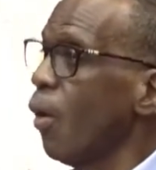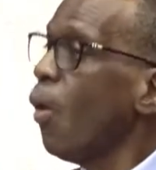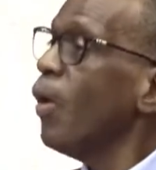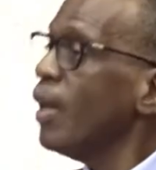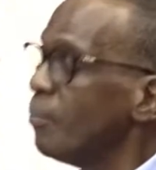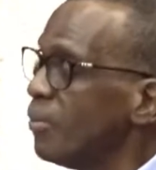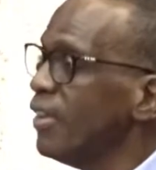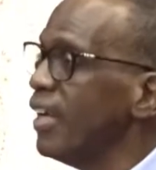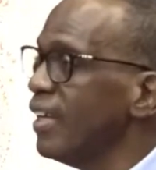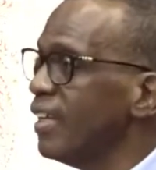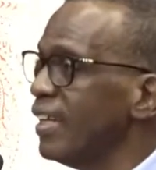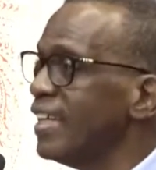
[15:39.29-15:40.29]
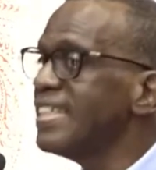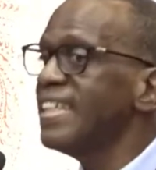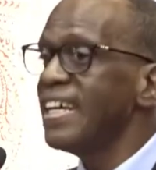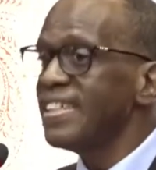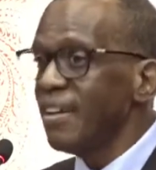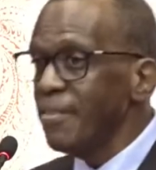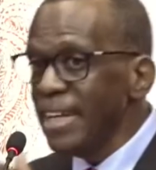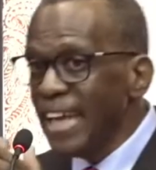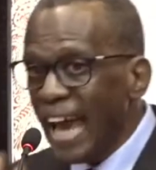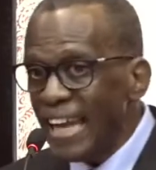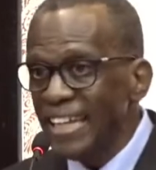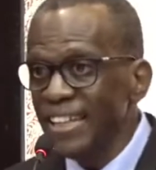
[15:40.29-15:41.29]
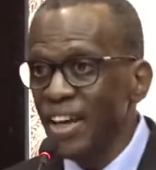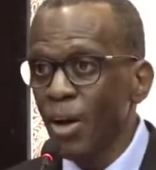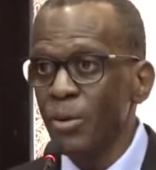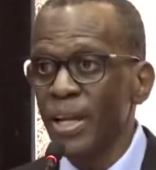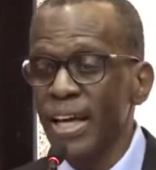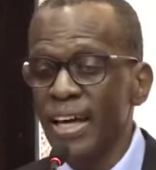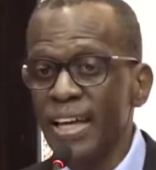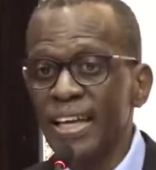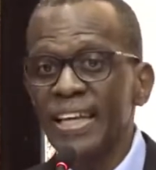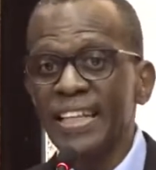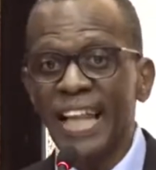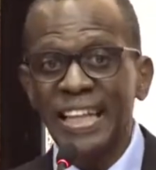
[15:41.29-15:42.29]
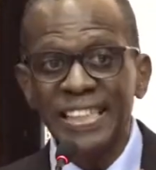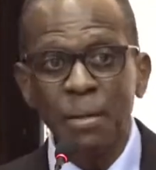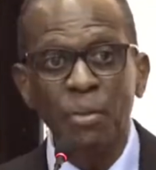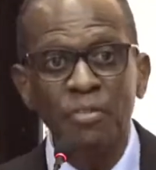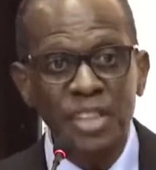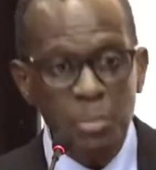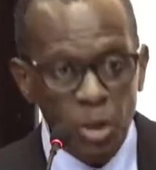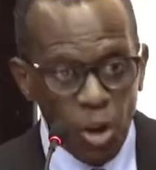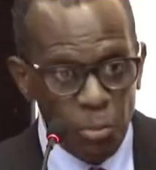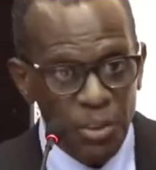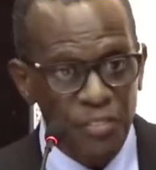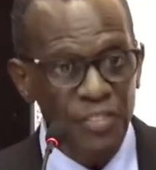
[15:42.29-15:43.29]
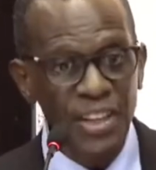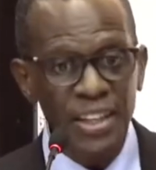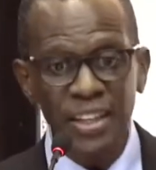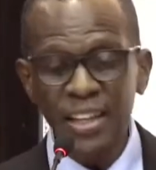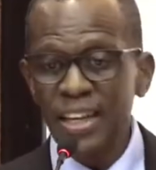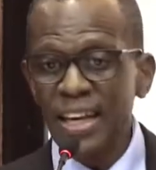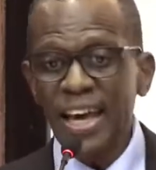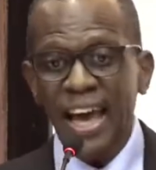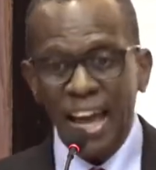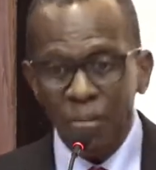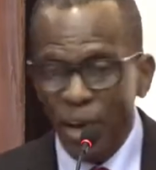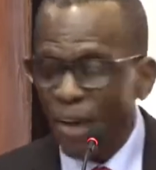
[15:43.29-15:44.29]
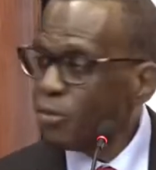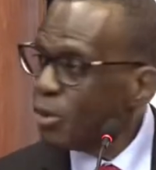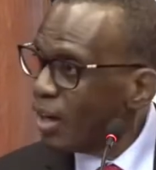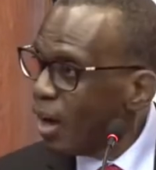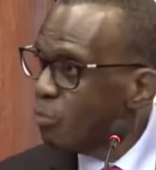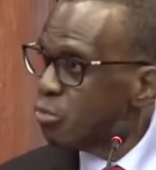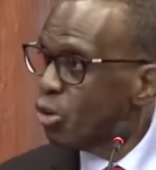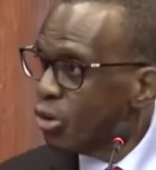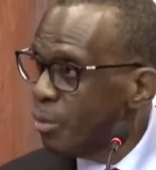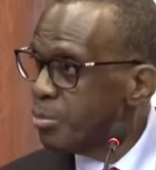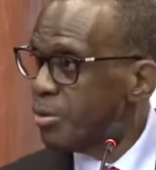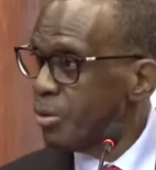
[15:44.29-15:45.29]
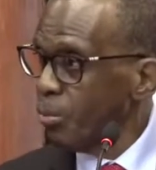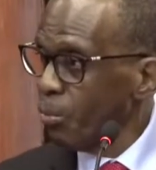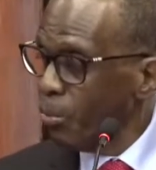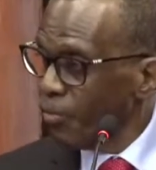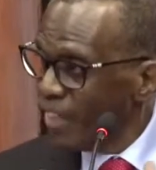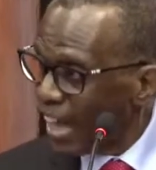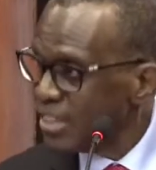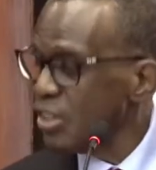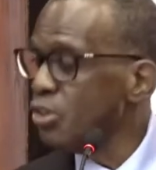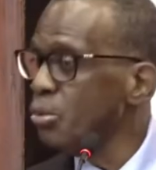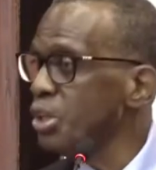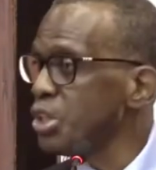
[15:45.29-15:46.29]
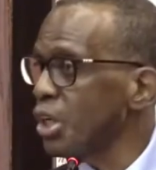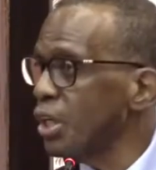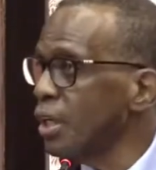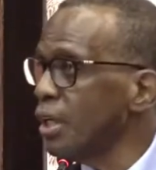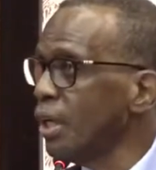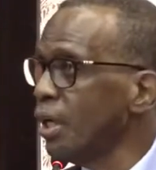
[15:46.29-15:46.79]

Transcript: All I'm saying is there's a reality out there that some of us may not be feeling. And we have to come to grips with that situation.